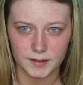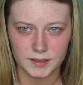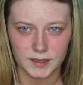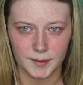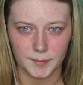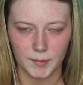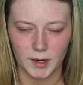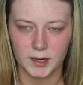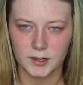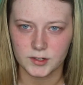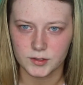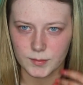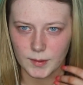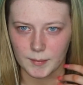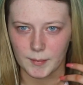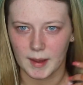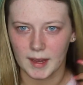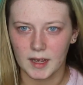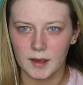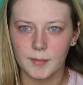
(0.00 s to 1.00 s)
time that I do my
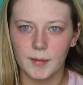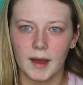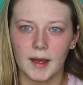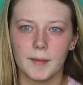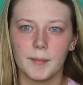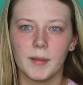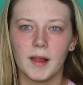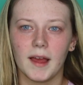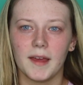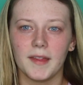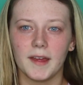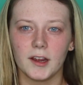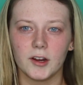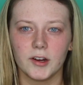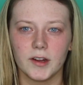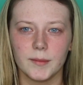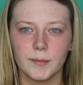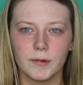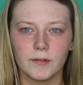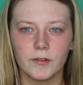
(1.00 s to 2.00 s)
makeup I apply that
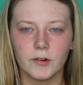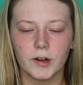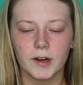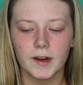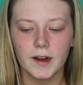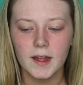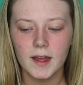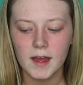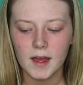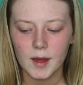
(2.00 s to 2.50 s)
cream before